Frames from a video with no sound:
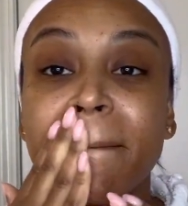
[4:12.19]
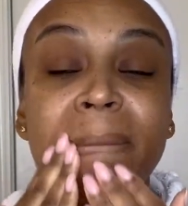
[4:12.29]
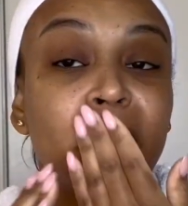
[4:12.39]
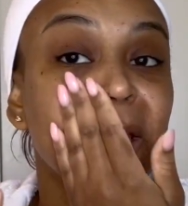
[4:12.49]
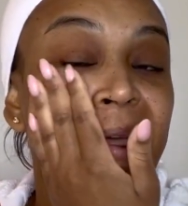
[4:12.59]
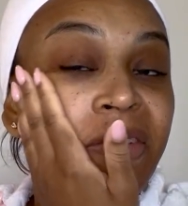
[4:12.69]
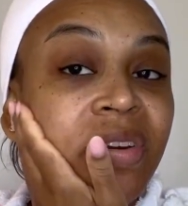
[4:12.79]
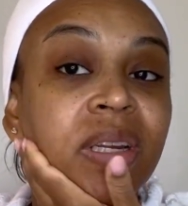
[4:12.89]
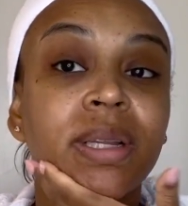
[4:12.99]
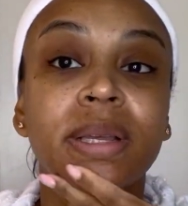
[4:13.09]
you
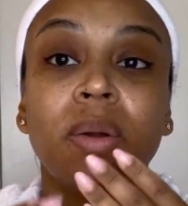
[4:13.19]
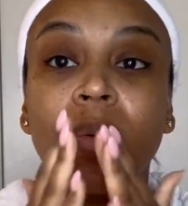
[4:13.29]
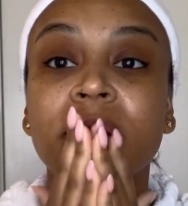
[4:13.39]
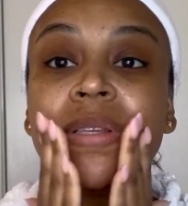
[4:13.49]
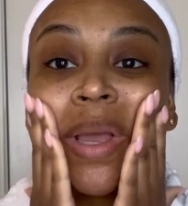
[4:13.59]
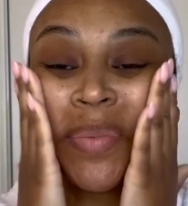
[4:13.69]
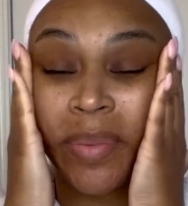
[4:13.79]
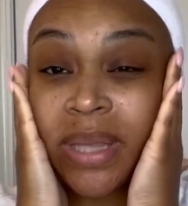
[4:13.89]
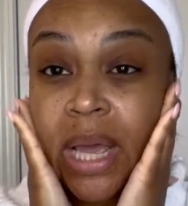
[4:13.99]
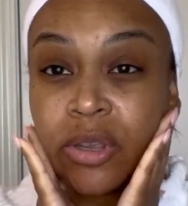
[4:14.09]
definitely want to implement
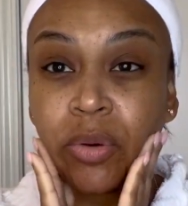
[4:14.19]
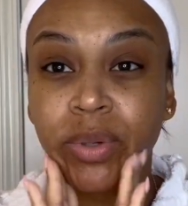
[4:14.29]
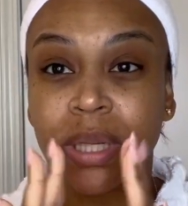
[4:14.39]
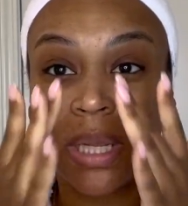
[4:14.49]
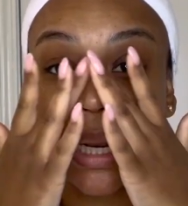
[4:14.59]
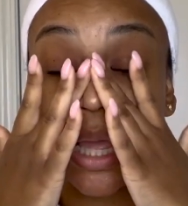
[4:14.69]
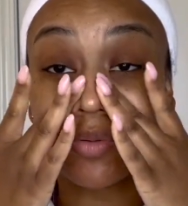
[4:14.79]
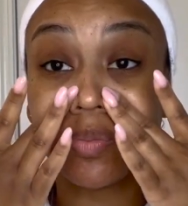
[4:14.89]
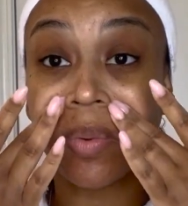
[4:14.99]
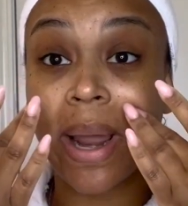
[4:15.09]
that in your routine. It helps
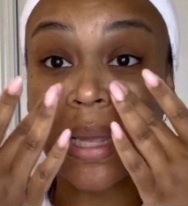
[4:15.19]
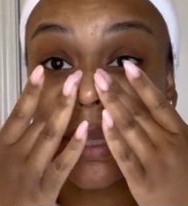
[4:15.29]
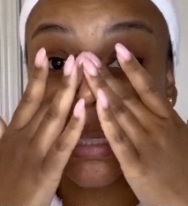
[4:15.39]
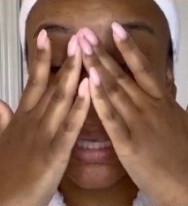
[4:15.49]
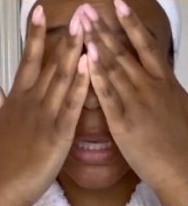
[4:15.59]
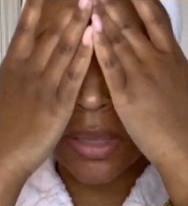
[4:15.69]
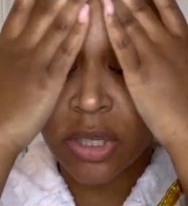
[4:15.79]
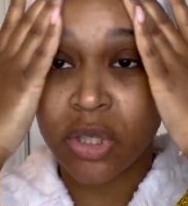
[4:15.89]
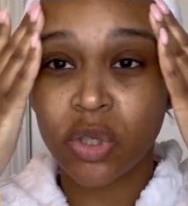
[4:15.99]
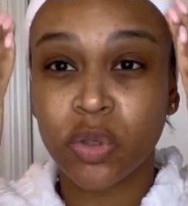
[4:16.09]
brighten the skin,
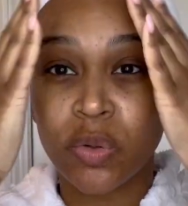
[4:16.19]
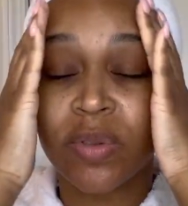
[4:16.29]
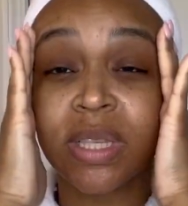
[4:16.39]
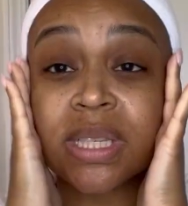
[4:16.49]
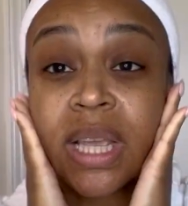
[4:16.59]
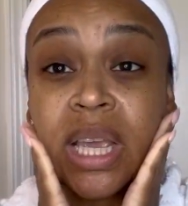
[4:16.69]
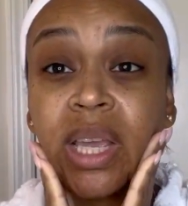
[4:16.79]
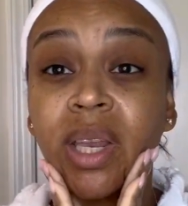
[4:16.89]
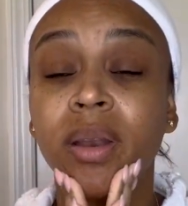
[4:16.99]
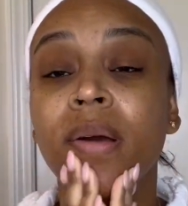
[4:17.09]
soothe the
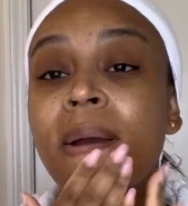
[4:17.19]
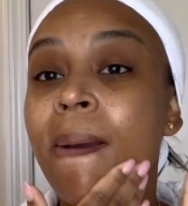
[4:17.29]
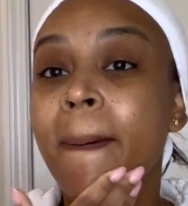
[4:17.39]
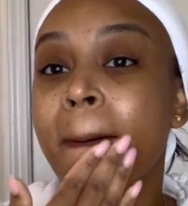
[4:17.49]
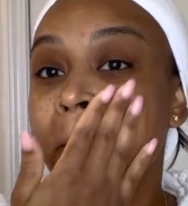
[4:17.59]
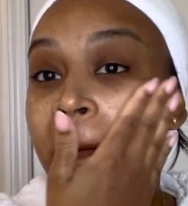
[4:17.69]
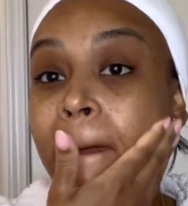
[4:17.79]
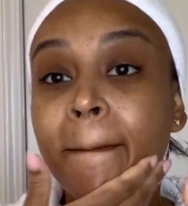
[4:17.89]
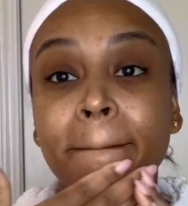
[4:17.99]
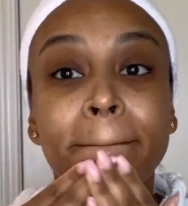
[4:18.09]
skin,
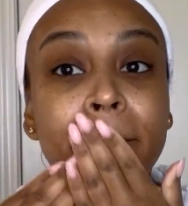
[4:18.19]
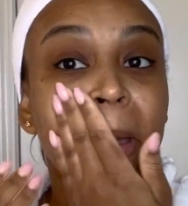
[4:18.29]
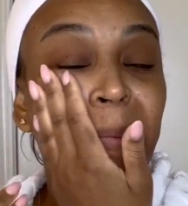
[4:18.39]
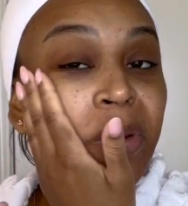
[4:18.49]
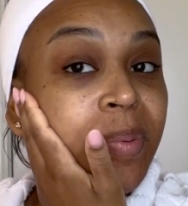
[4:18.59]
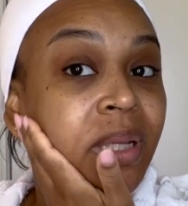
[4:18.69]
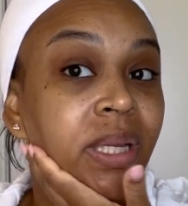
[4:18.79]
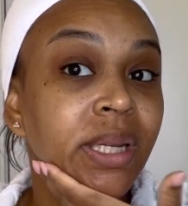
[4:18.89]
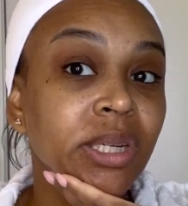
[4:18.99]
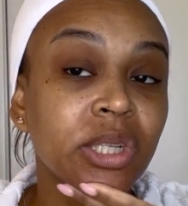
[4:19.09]
and
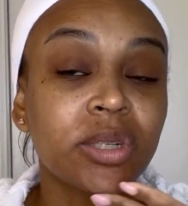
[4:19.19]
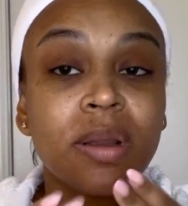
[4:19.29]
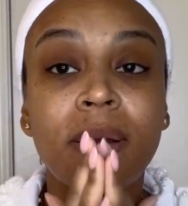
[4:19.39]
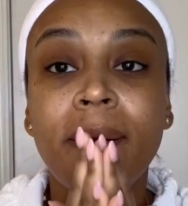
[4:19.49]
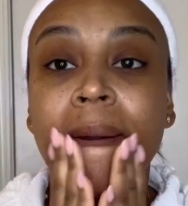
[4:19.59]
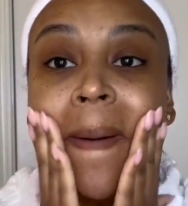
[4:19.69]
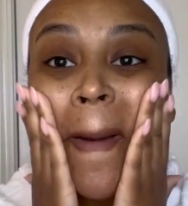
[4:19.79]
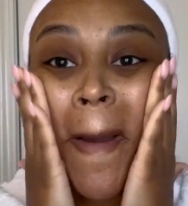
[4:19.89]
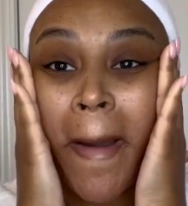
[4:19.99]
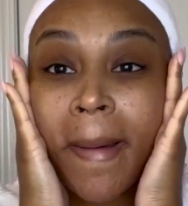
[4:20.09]
replenish.
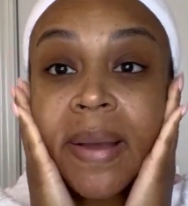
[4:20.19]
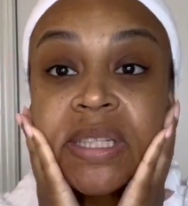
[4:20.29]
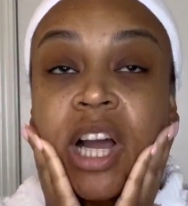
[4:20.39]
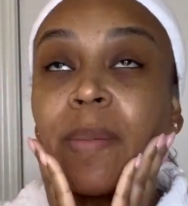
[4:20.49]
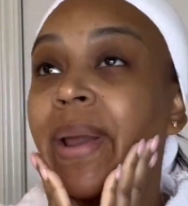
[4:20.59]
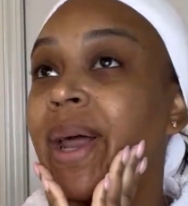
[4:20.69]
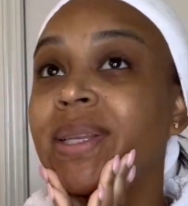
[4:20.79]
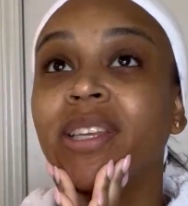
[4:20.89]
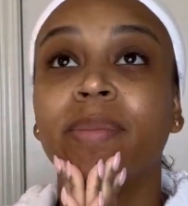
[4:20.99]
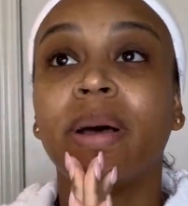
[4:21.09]
I talk about
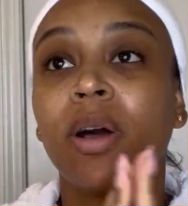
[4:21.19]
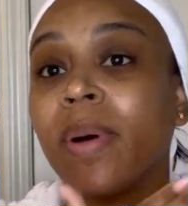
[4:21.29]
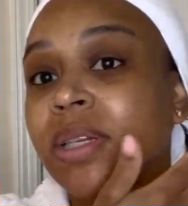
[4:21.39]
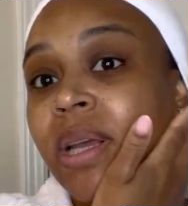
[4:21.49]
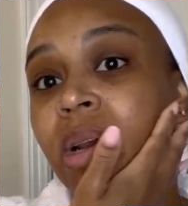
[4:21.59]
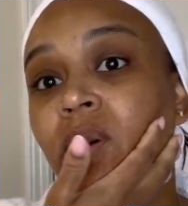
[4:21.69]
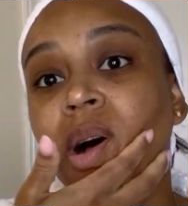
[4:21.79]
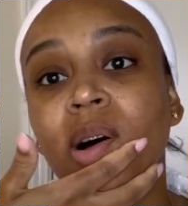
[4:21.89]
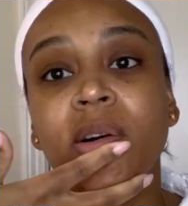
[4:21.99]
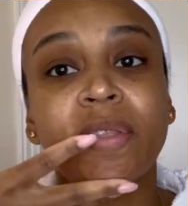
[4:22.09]
niacinamide on my channel
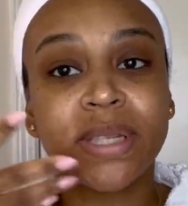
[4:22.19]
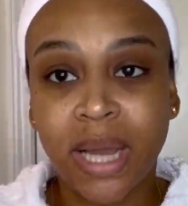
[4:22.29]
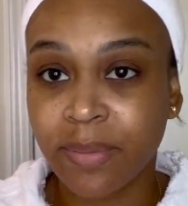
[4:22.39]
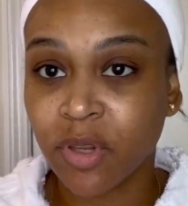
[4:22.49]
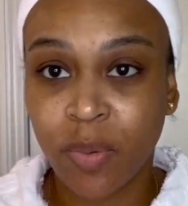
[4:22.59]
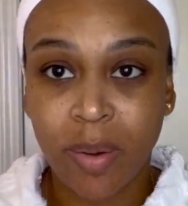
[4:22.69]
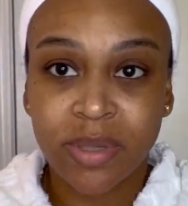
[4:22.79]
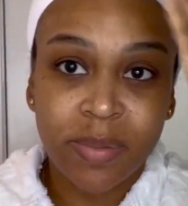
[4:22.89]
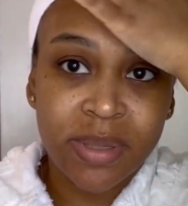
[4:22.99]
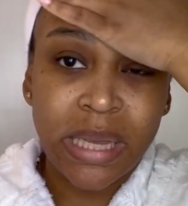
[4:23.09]
all the time, so you probably see
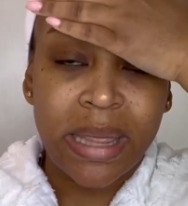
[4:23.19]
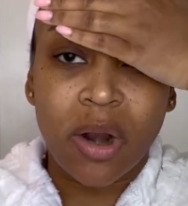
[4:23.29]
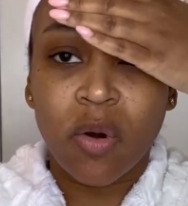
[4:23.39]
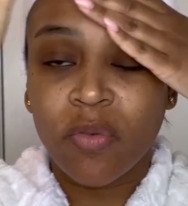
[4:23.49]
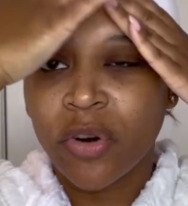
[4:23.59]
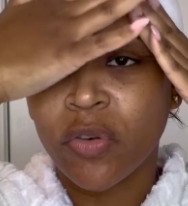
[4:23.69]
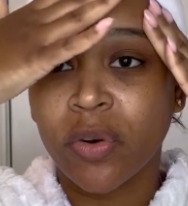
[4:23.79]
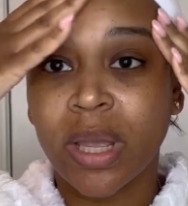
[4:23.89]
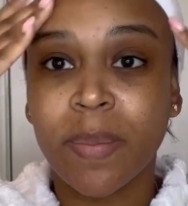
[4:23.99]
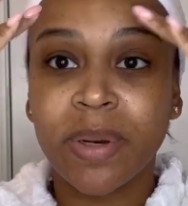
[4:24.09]
me say that over and over
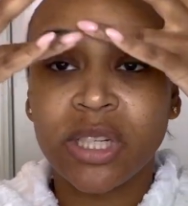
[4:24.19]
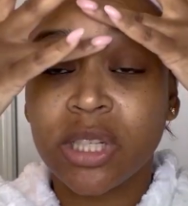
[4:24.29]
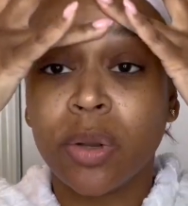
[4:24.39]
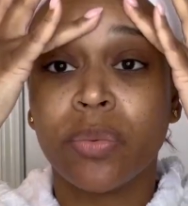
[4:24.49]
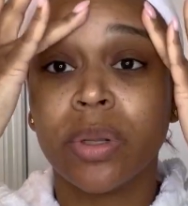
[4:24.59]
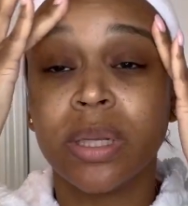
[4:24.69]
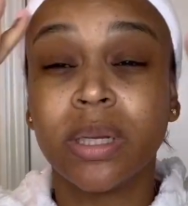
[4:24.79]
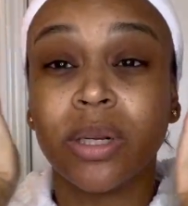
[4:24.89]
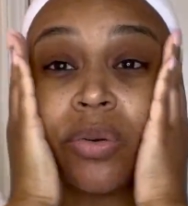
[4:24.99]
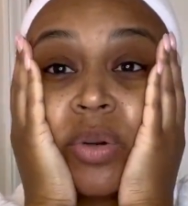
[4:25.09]
again, but it's just a really good
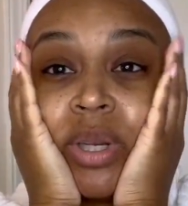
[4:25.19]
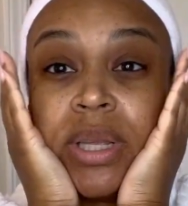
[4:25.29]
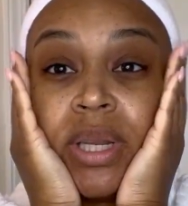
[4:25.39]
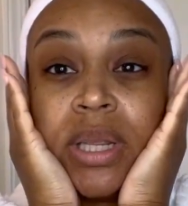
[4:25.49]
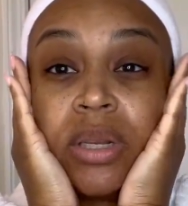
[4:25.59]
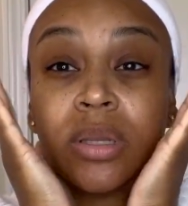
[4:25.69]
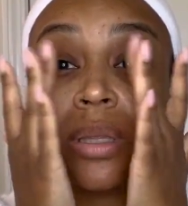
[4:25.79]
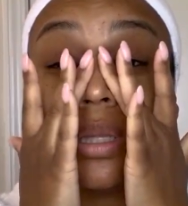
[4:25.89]
ingredient in